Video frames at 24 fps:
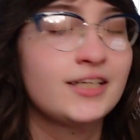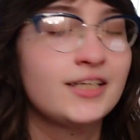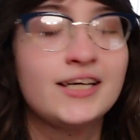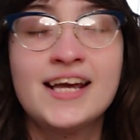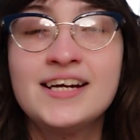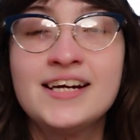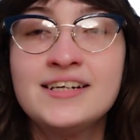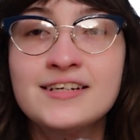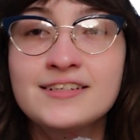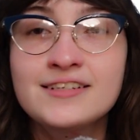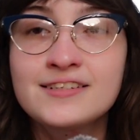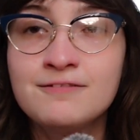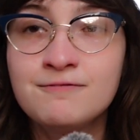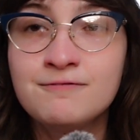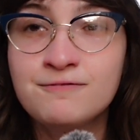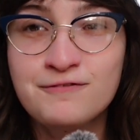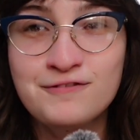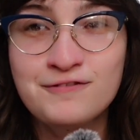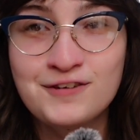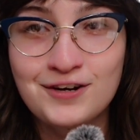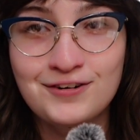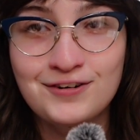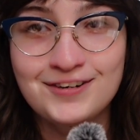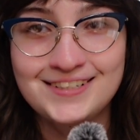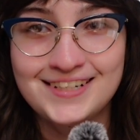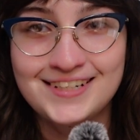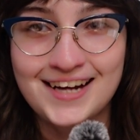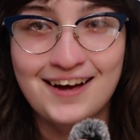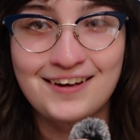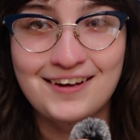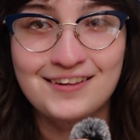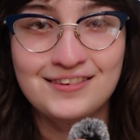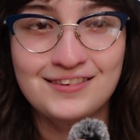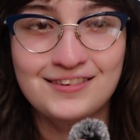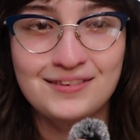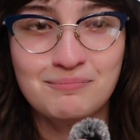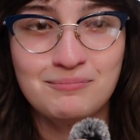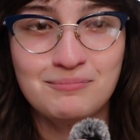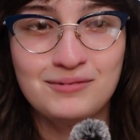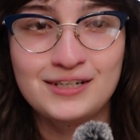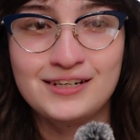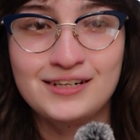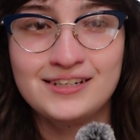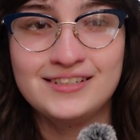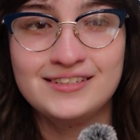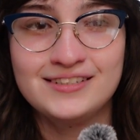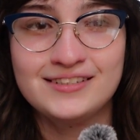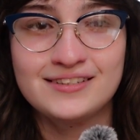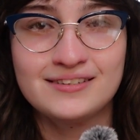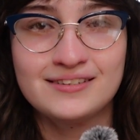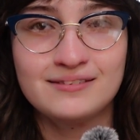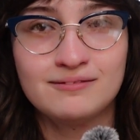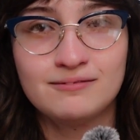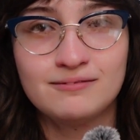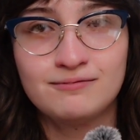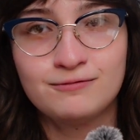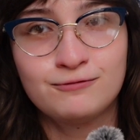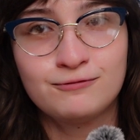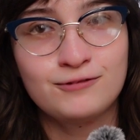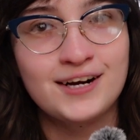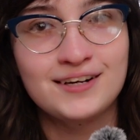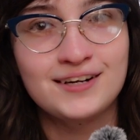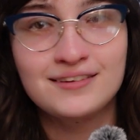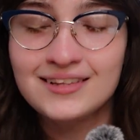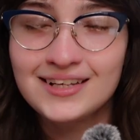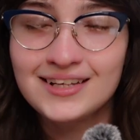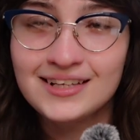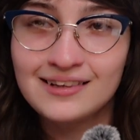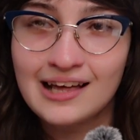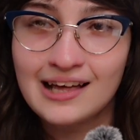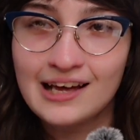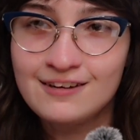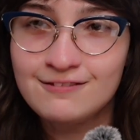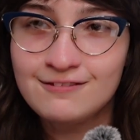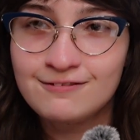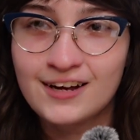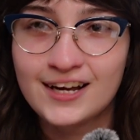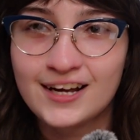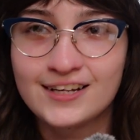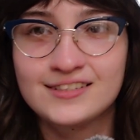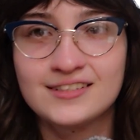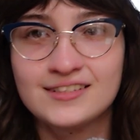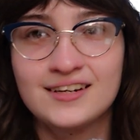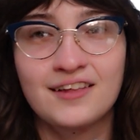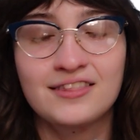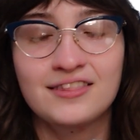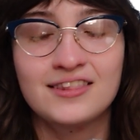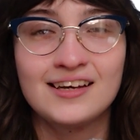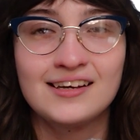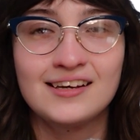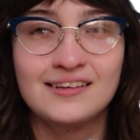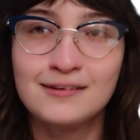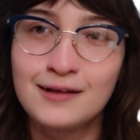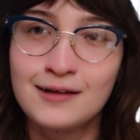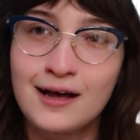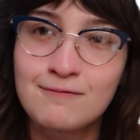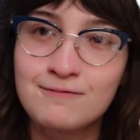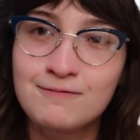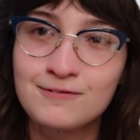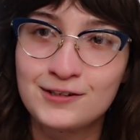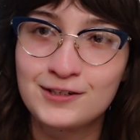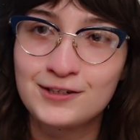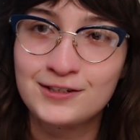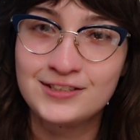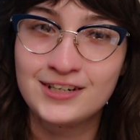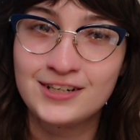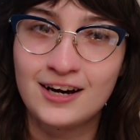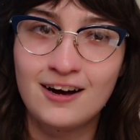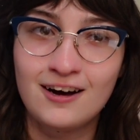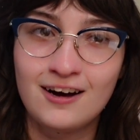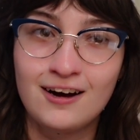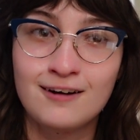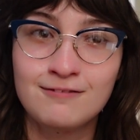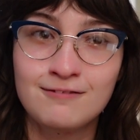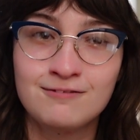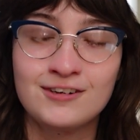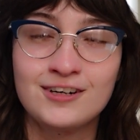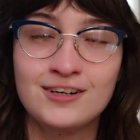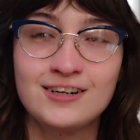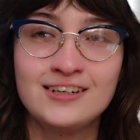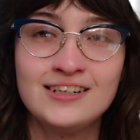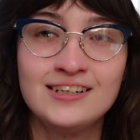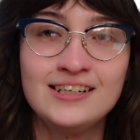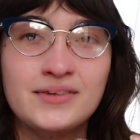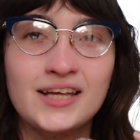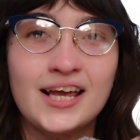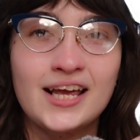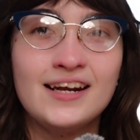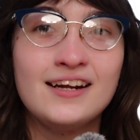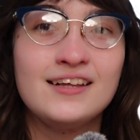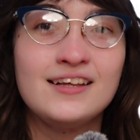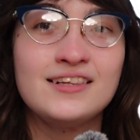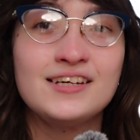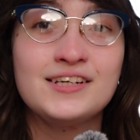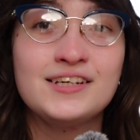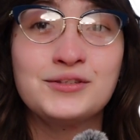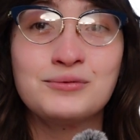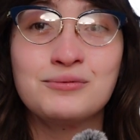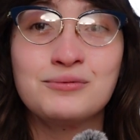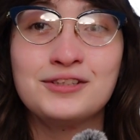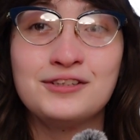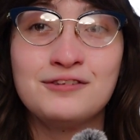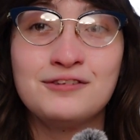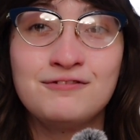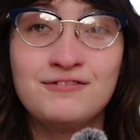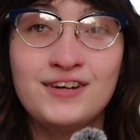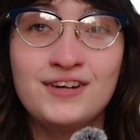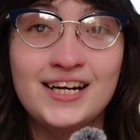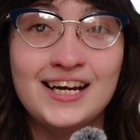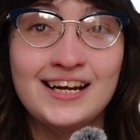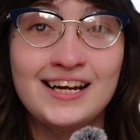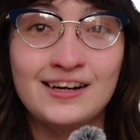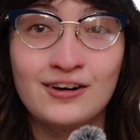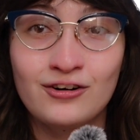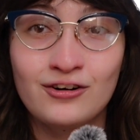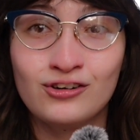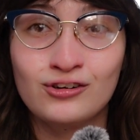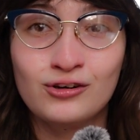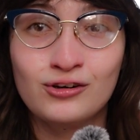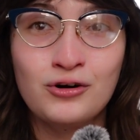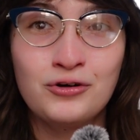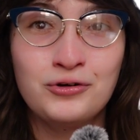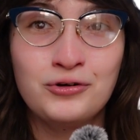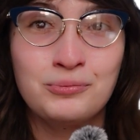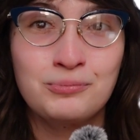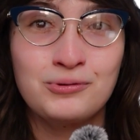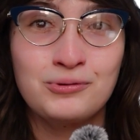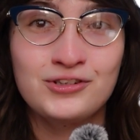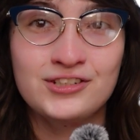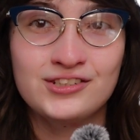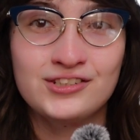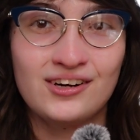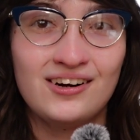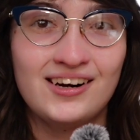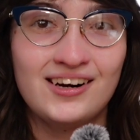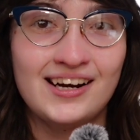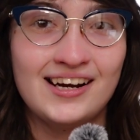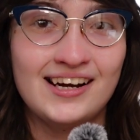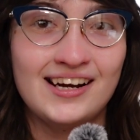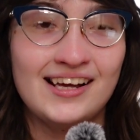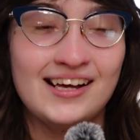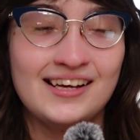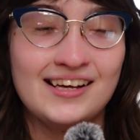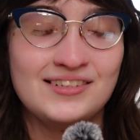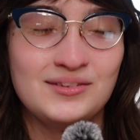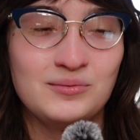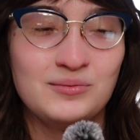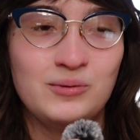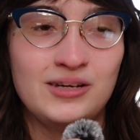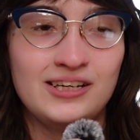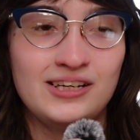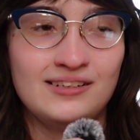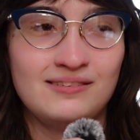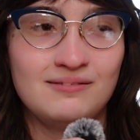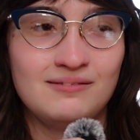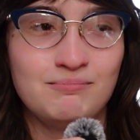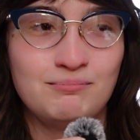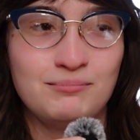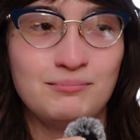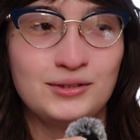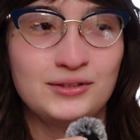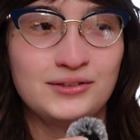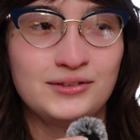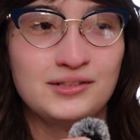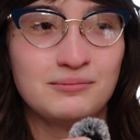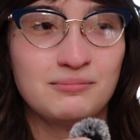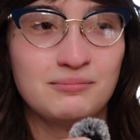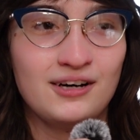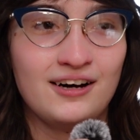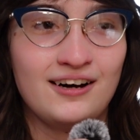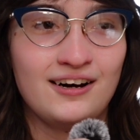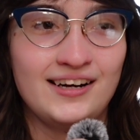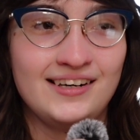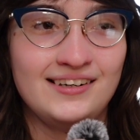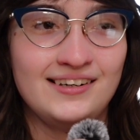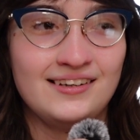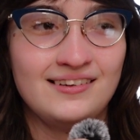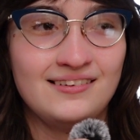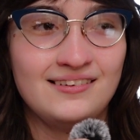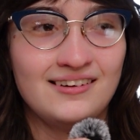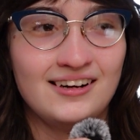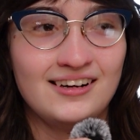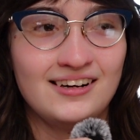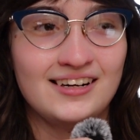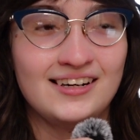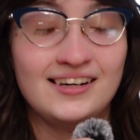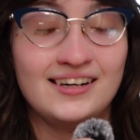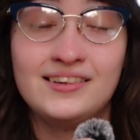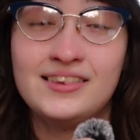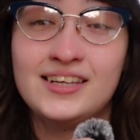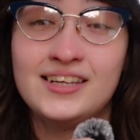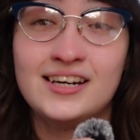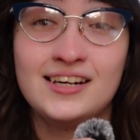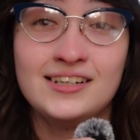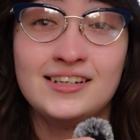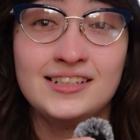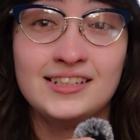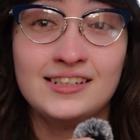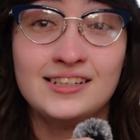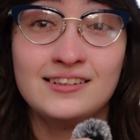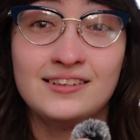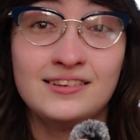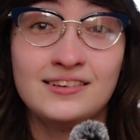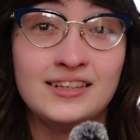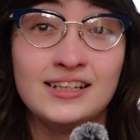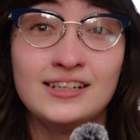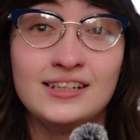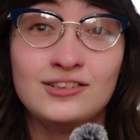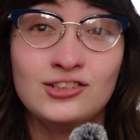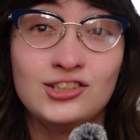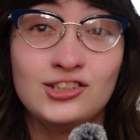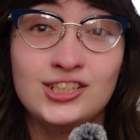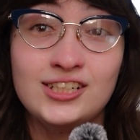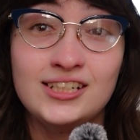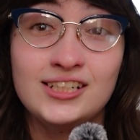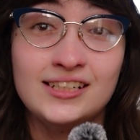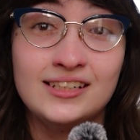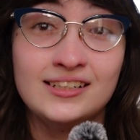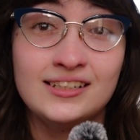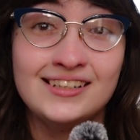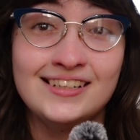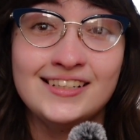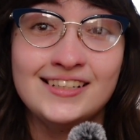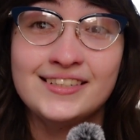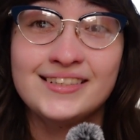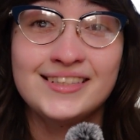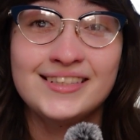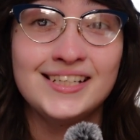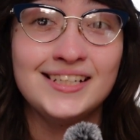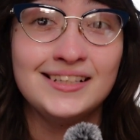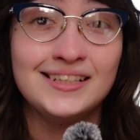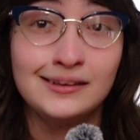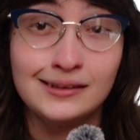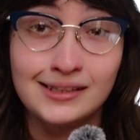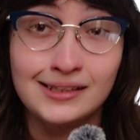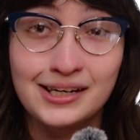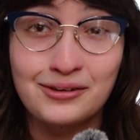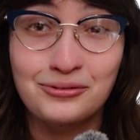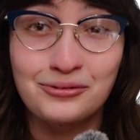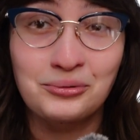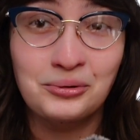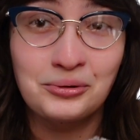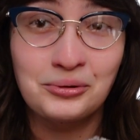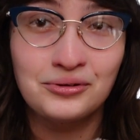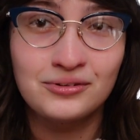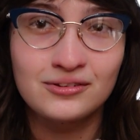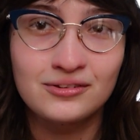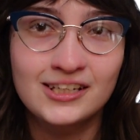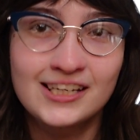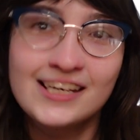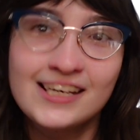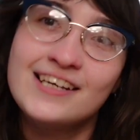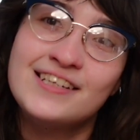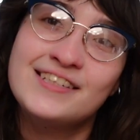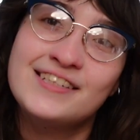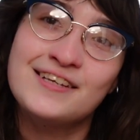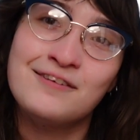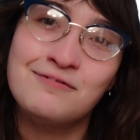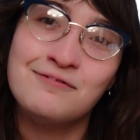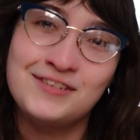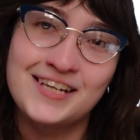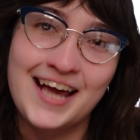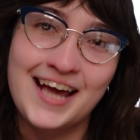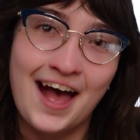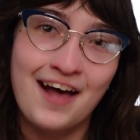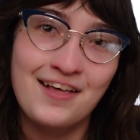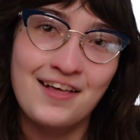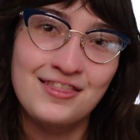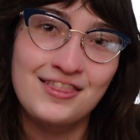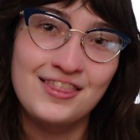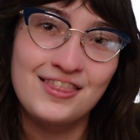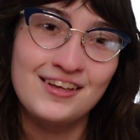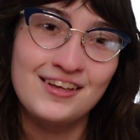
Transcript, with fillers: Kate doesn't fear death because, frankly, life has nothing left for her to offer. And I think it's really fitting. Her whole persona has been built upon uh, the idea that she is the literal kiss of death.